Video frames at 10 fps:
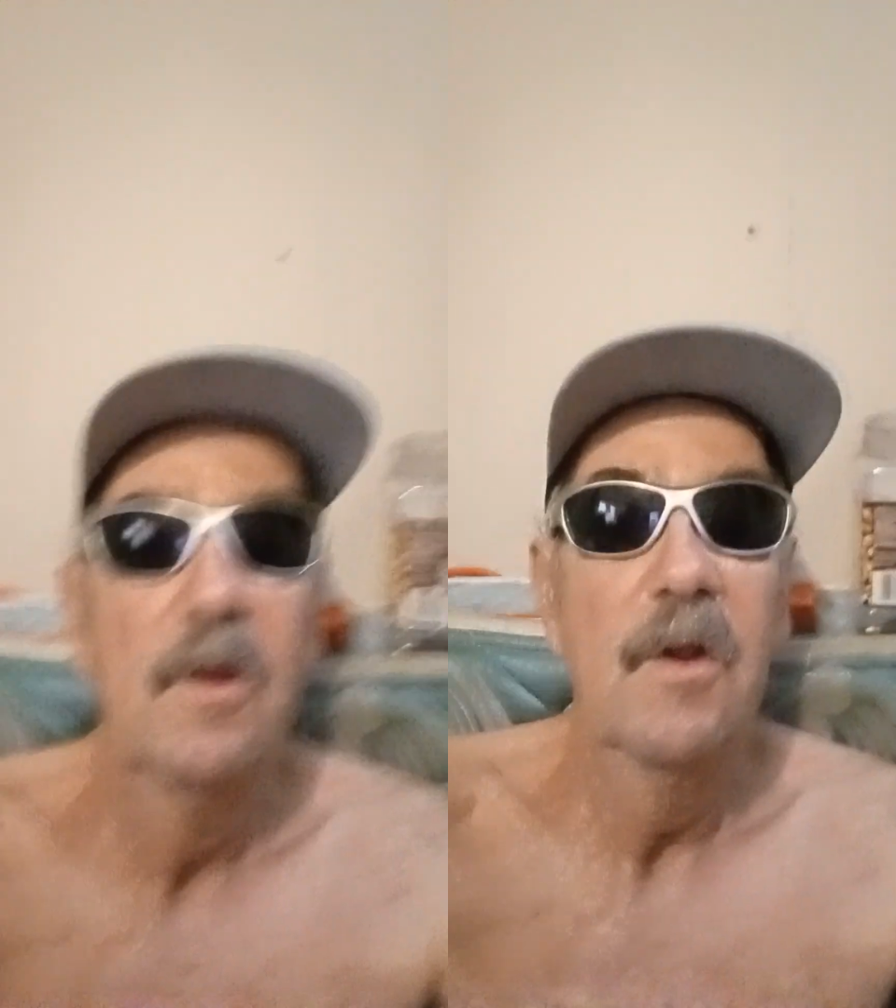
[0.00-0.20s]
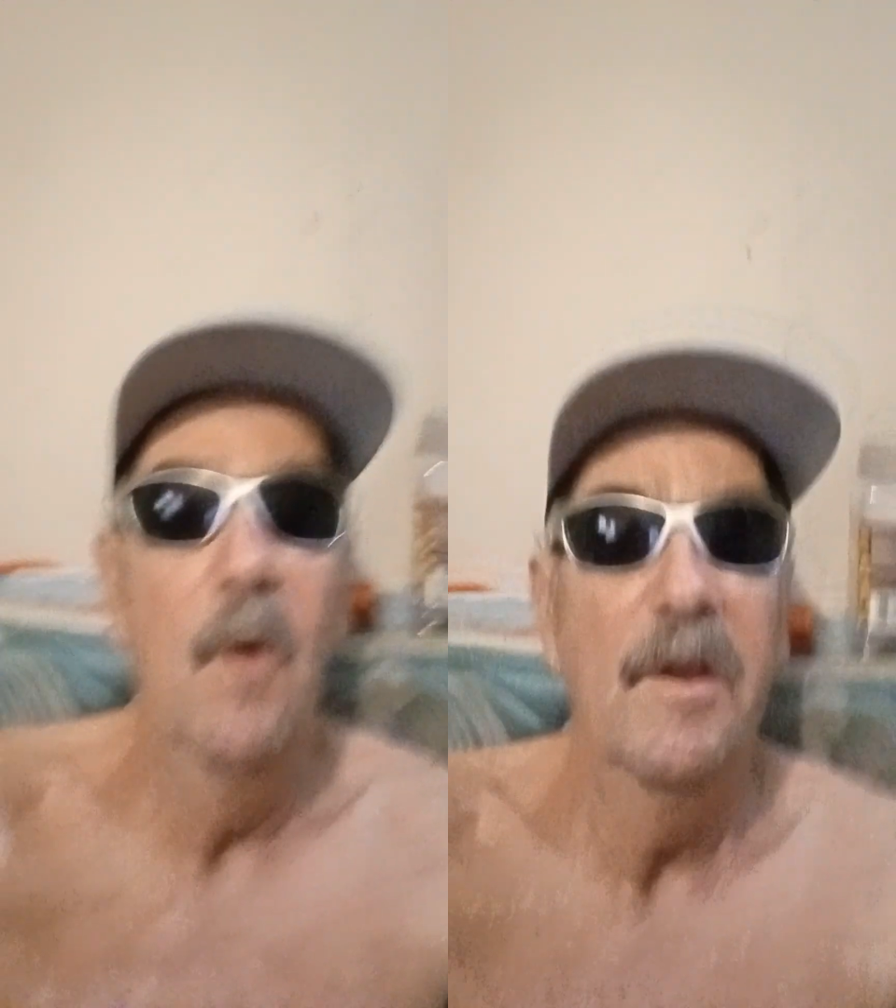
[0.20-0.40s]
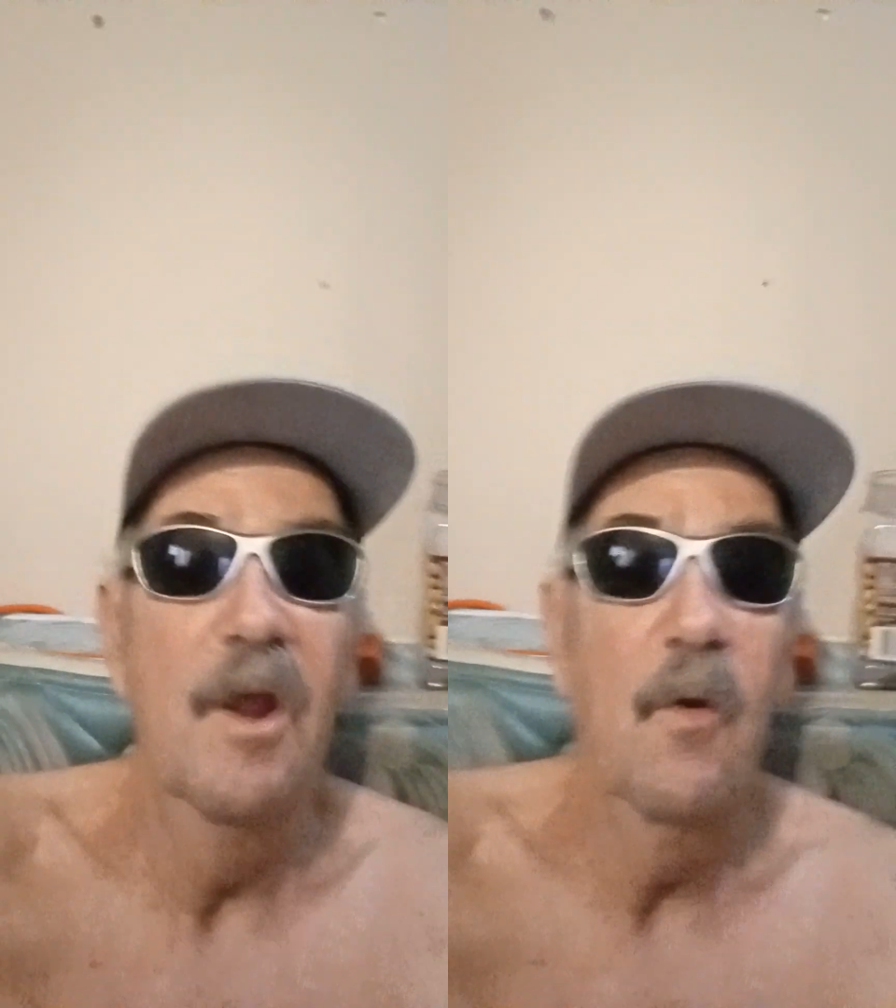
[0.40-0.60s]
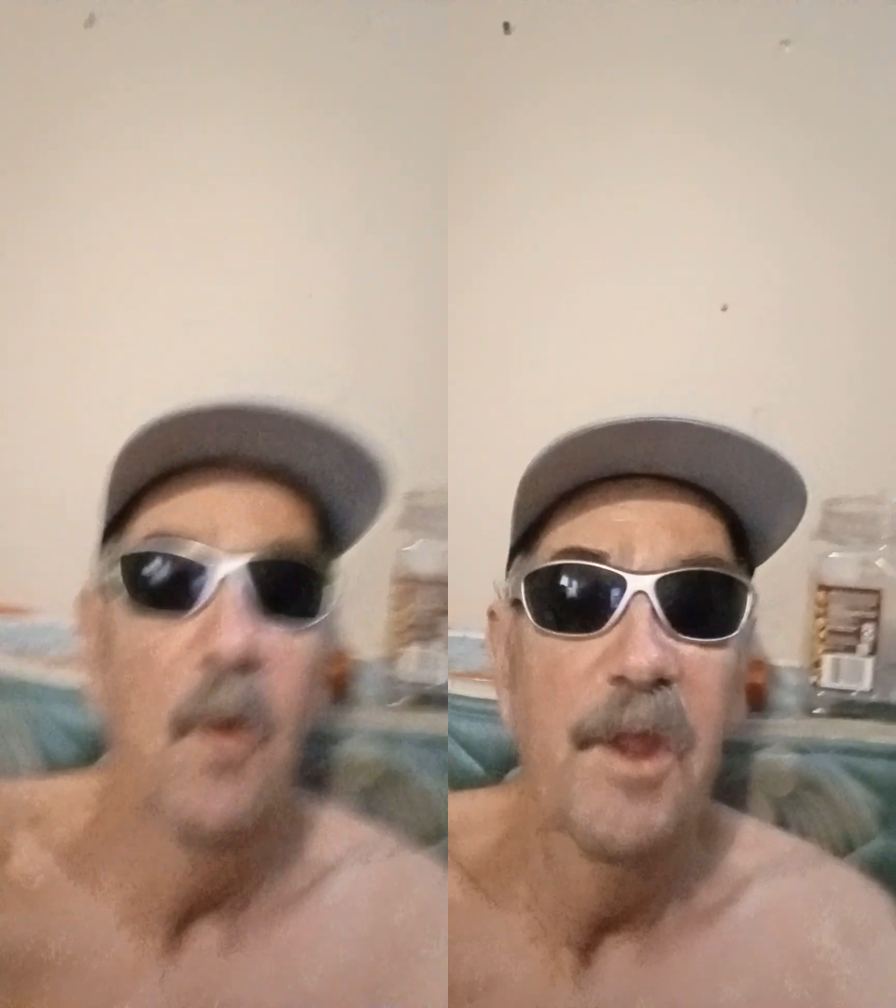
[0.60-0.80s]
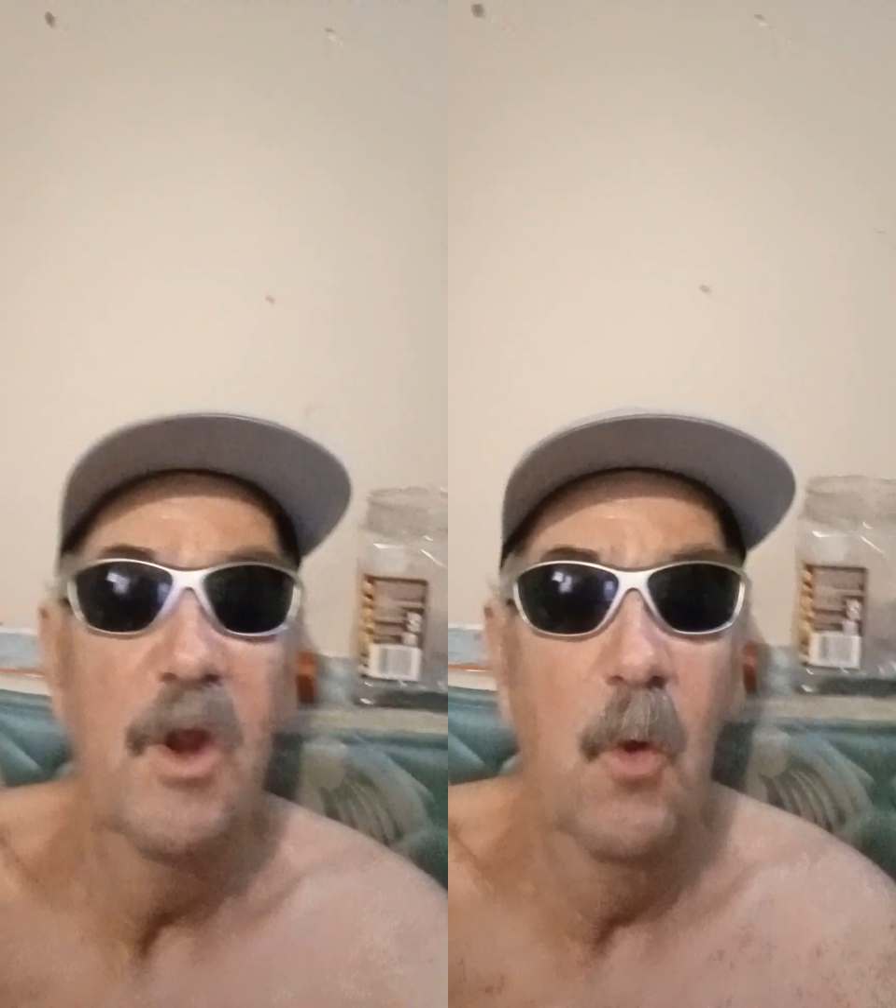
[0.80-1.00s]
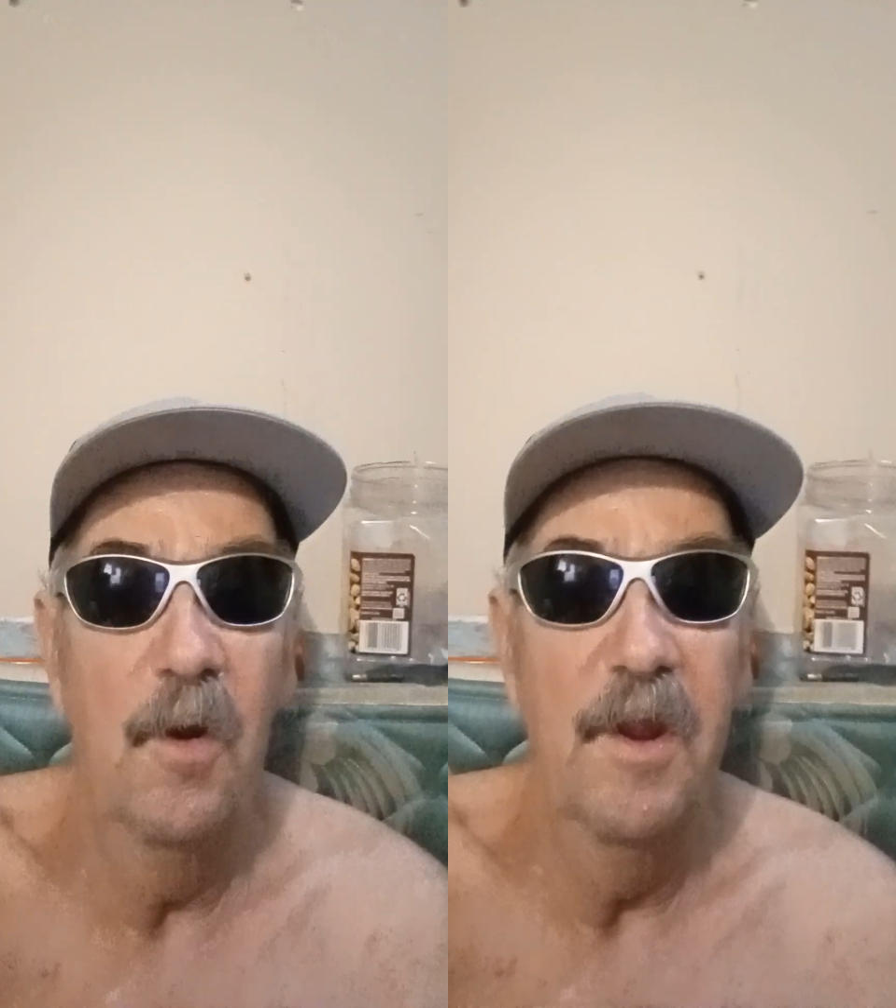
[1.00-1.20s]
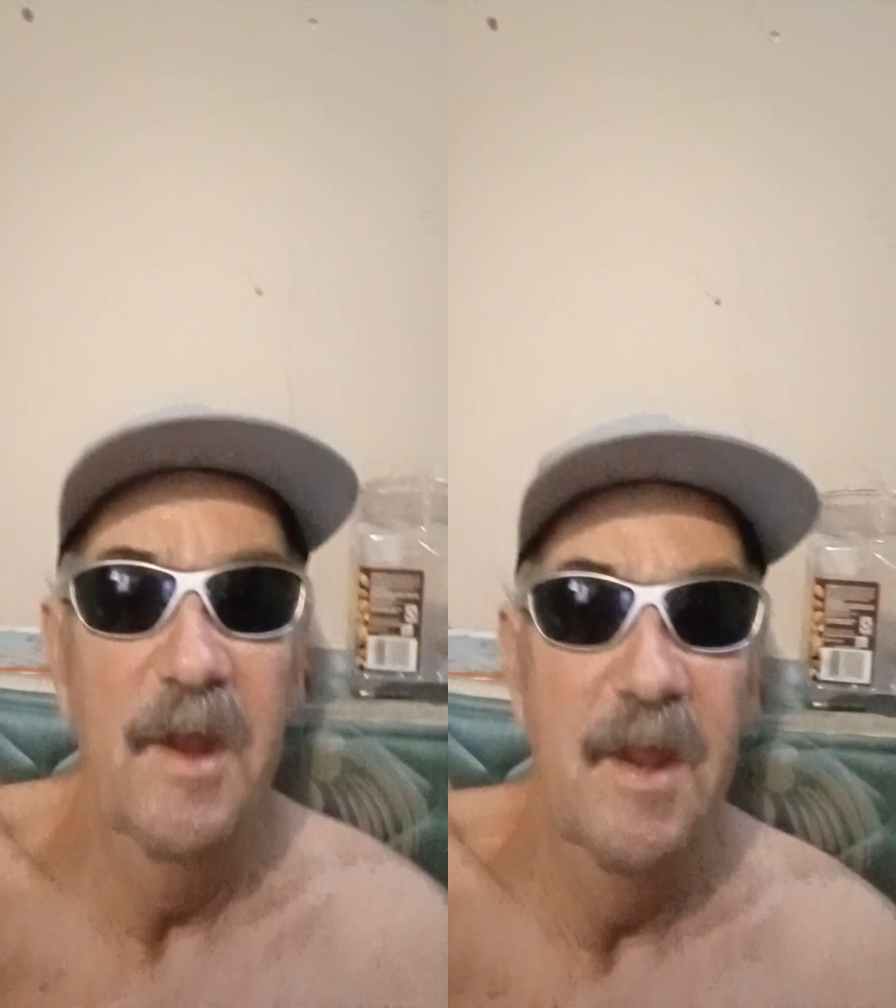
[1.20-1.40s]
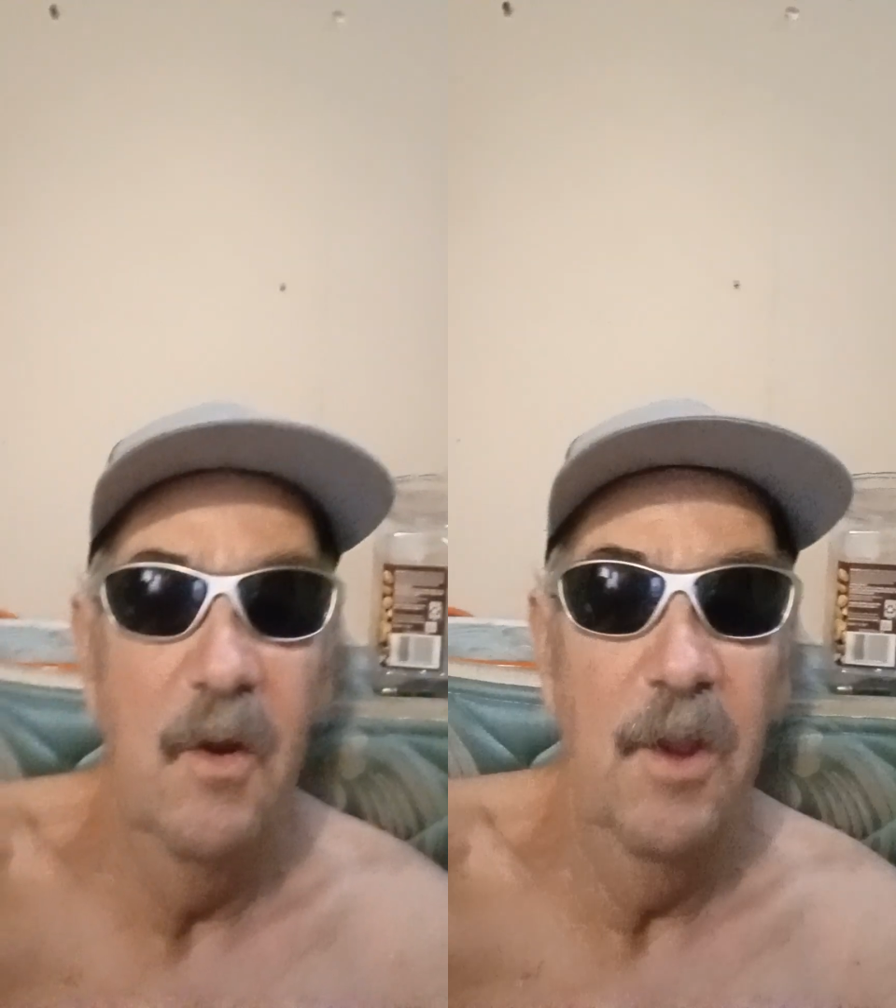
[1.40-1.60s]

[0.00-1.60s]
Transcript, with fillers: you know what's a what's a kundalini